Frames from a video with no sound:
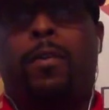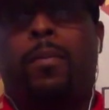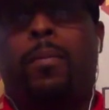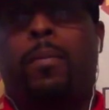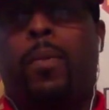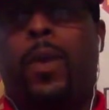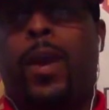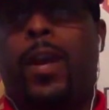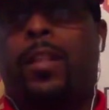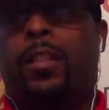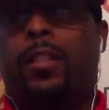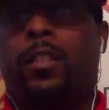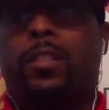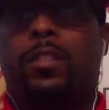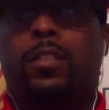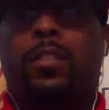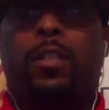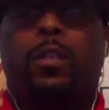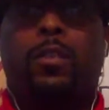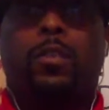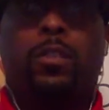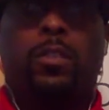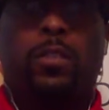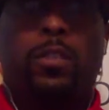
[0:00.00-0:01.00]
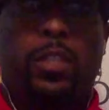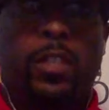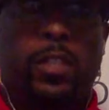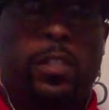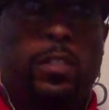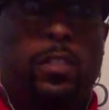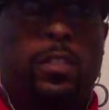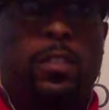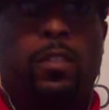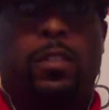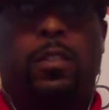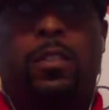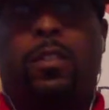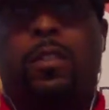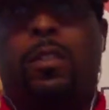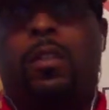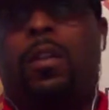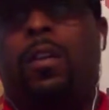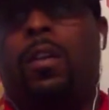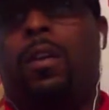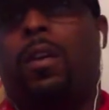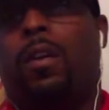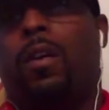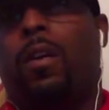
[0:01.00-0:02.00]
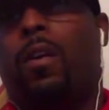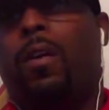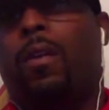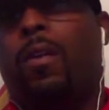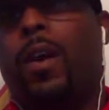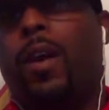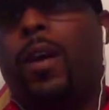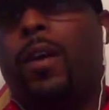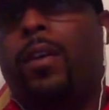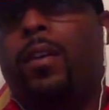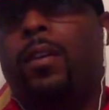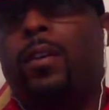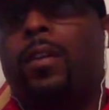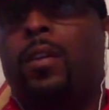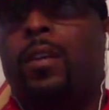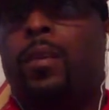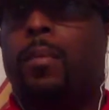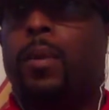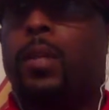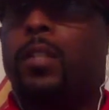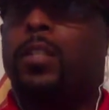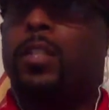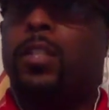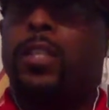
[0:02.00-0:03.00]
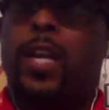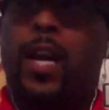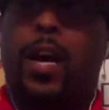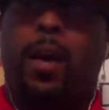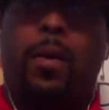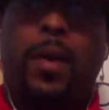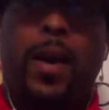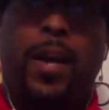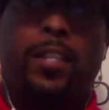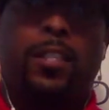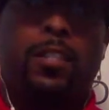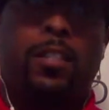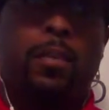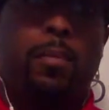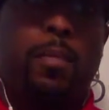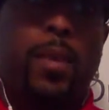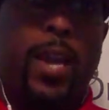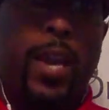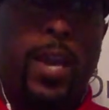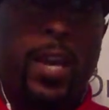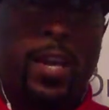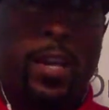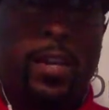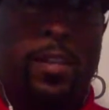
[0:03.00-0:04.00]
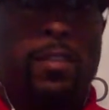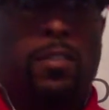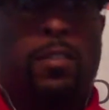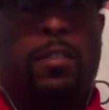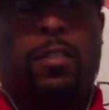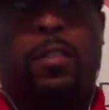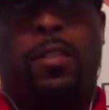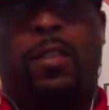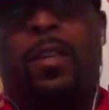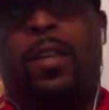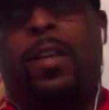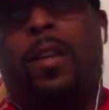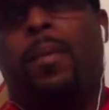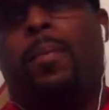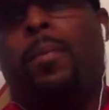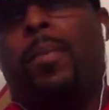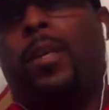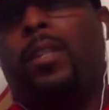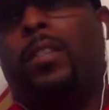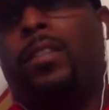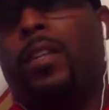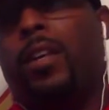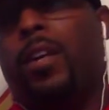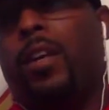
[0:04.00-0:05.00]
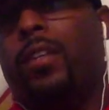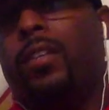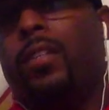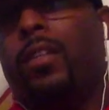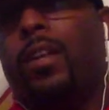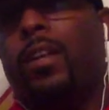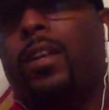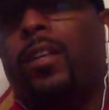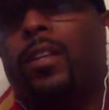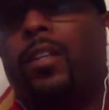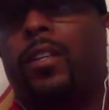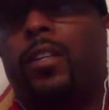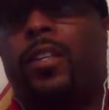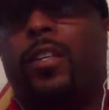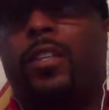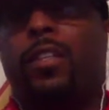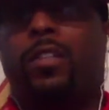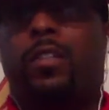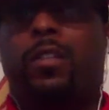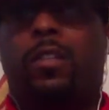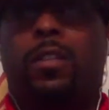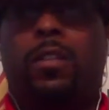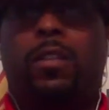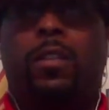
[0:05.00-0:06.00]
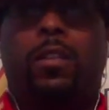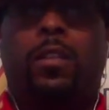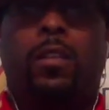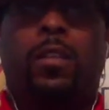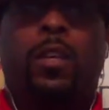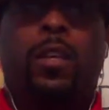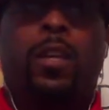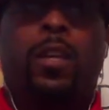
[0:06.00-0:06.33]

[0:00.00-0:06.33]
Practice social distancing. All right. Make sure y'all washing them hands. Make sure everything good, you know.